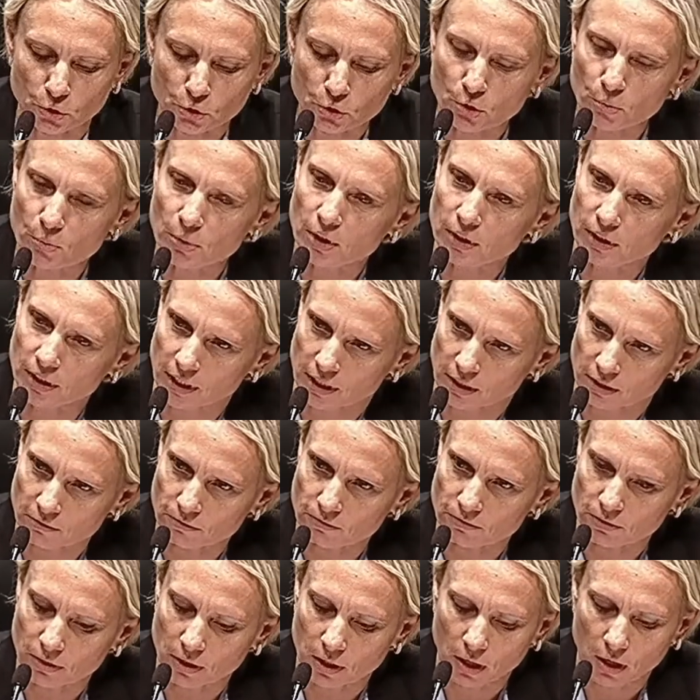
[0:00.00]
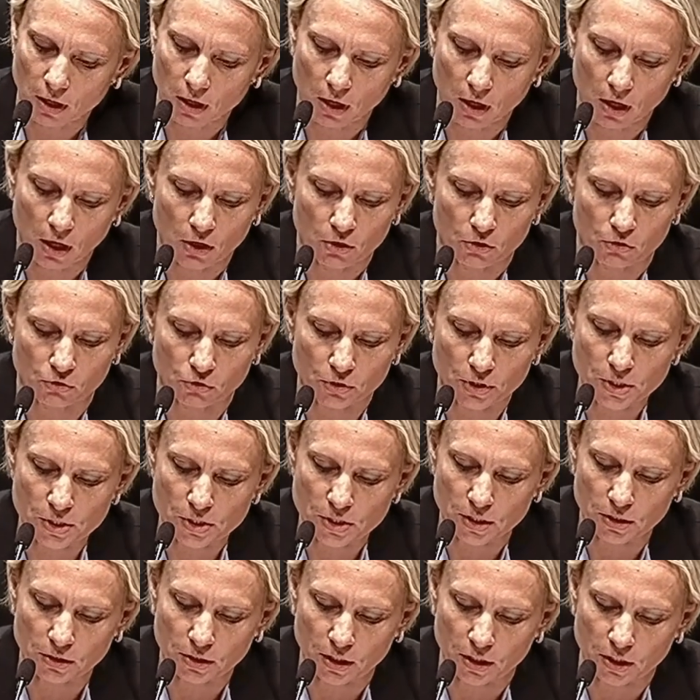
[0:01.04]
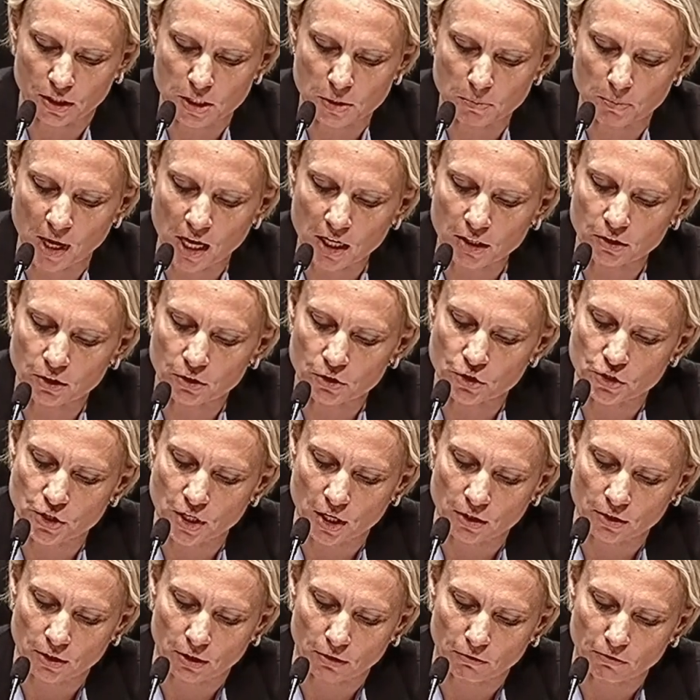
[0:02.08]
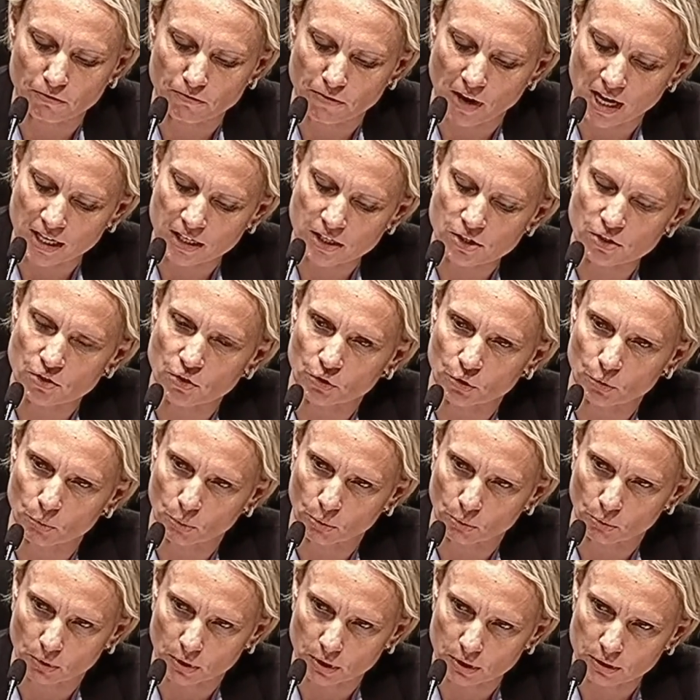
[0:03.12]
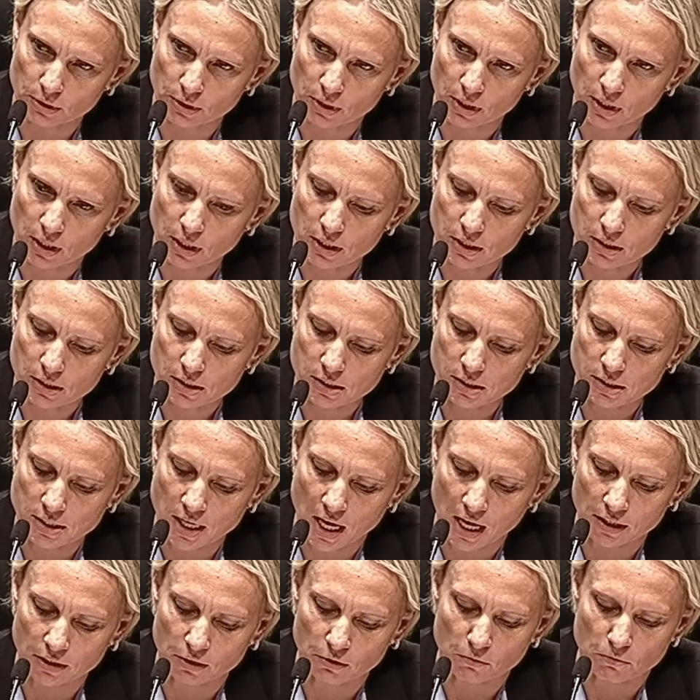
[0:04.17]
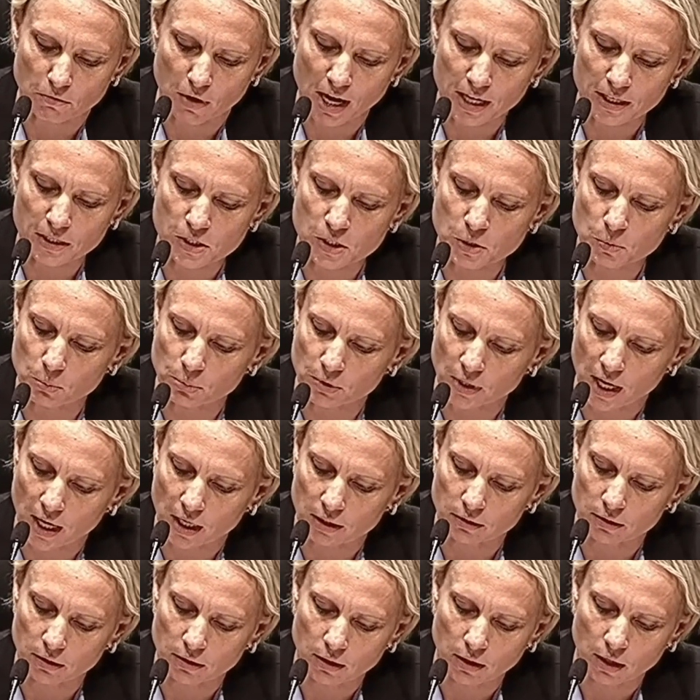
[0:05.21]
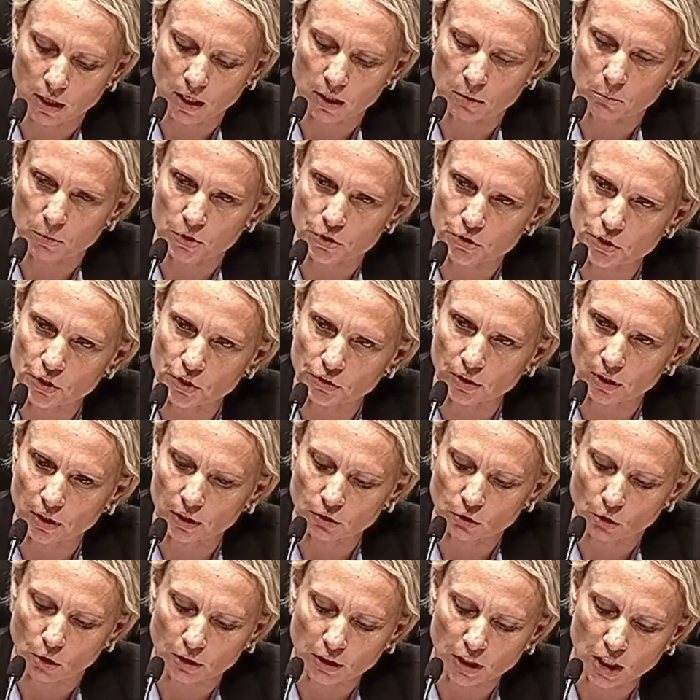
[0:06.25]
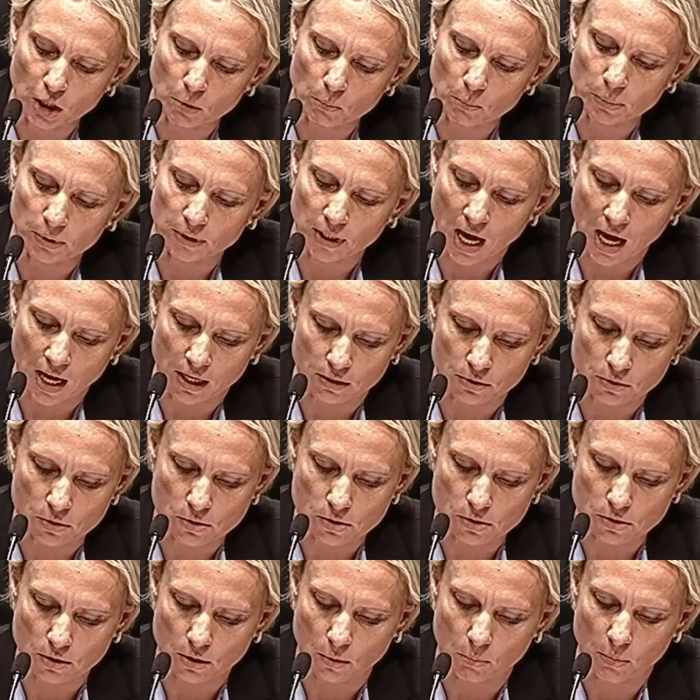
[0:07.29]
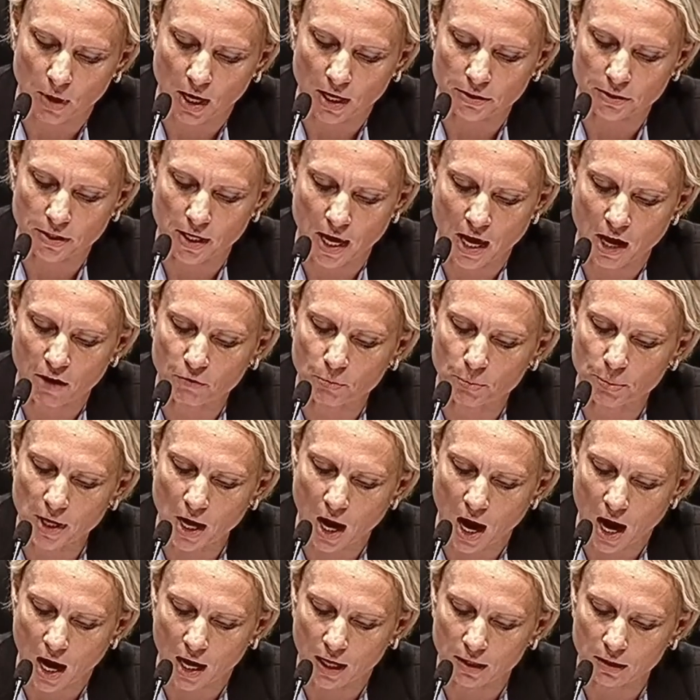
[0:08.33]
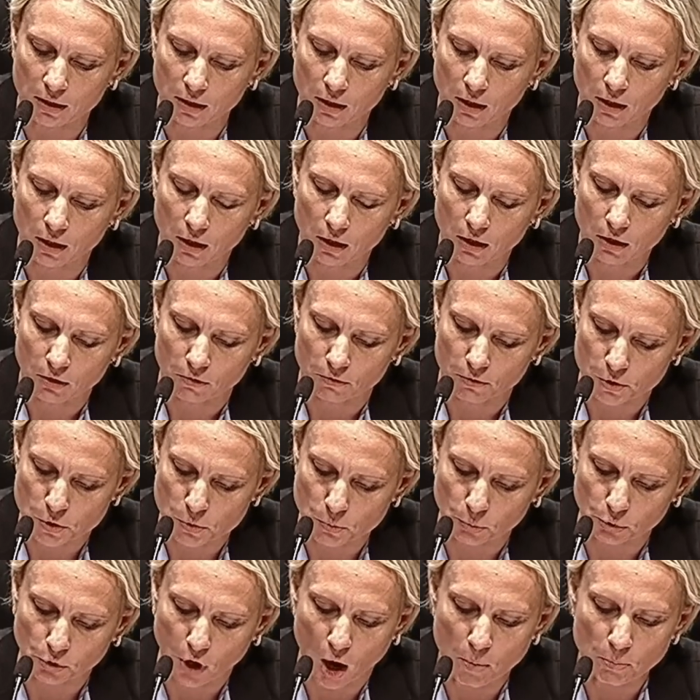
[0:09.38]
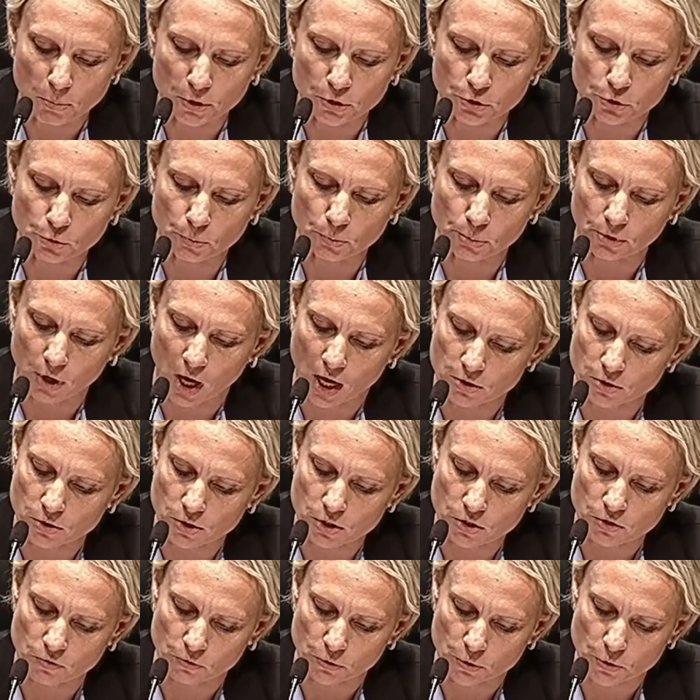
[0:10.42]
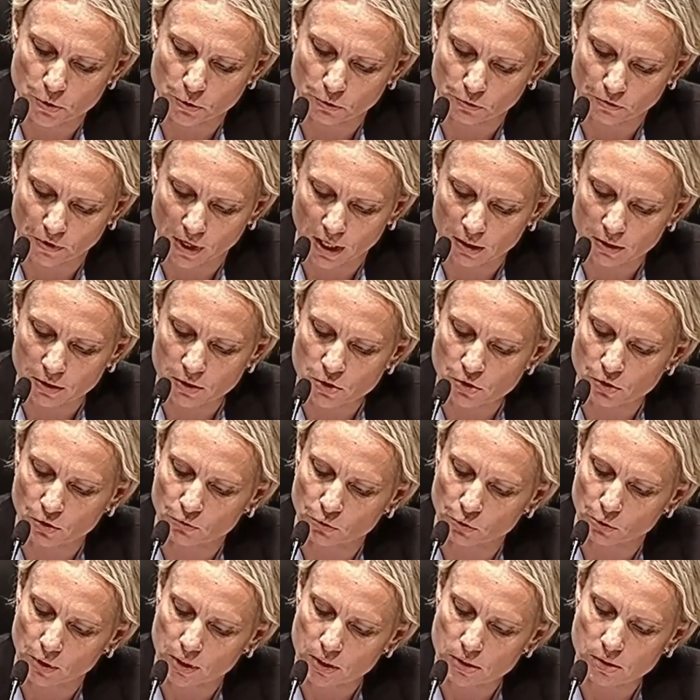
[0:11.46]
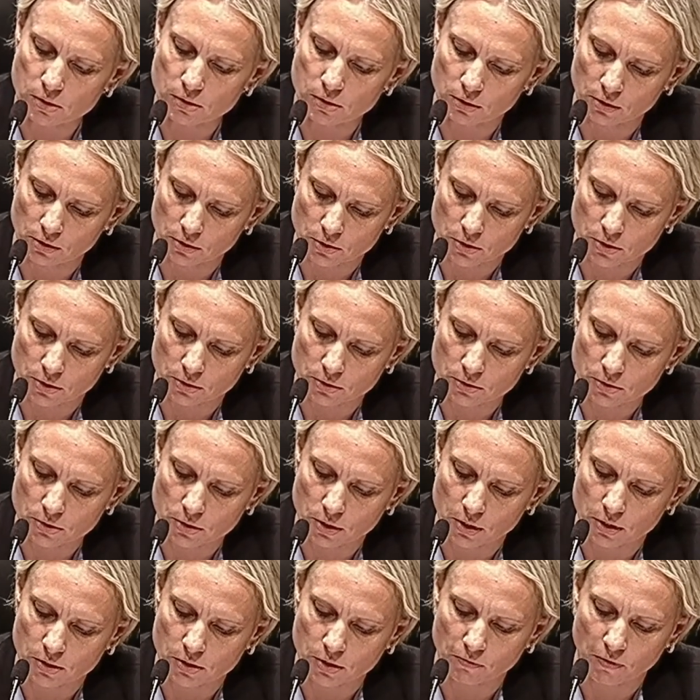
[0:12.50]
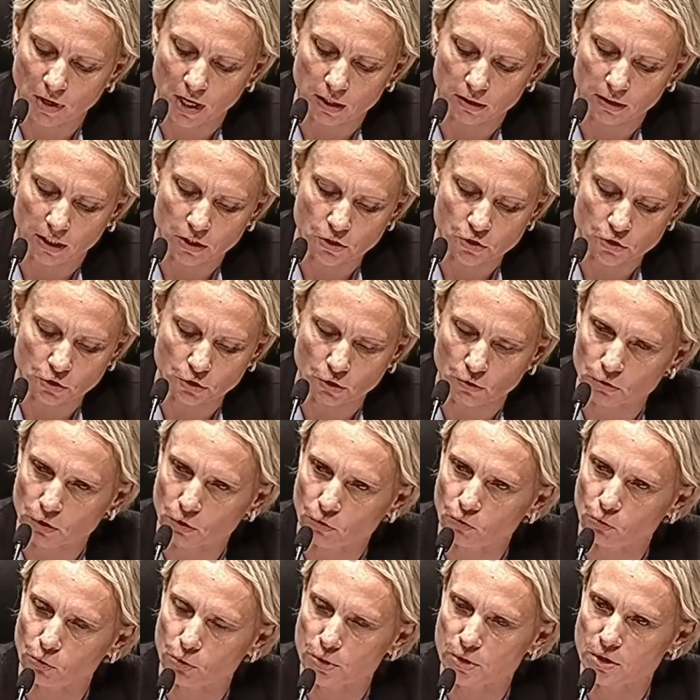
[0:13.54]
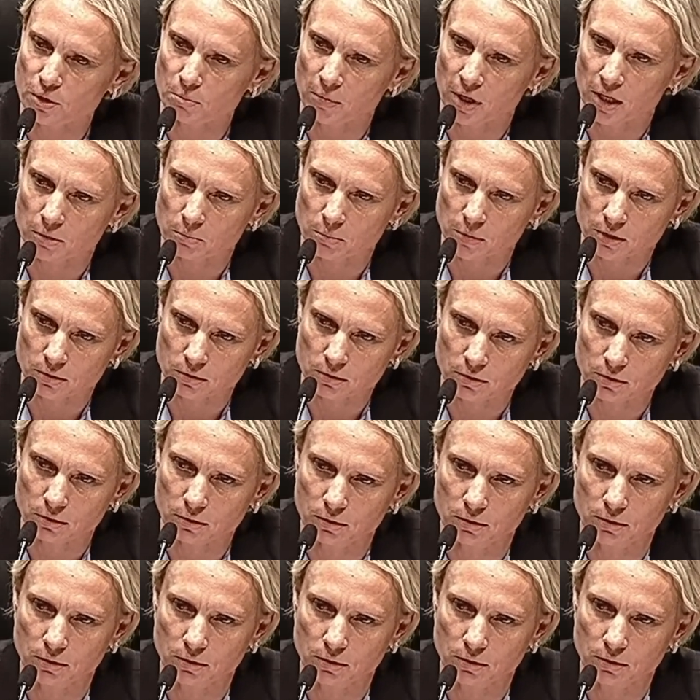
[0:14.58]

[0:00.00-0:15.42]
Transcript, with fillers: you believe recent Inspector General FISA report citing widespread and material noncompliance by the FBI with proper due process for surveillance of U.S. citizens is a violation of the Fourth Amendment?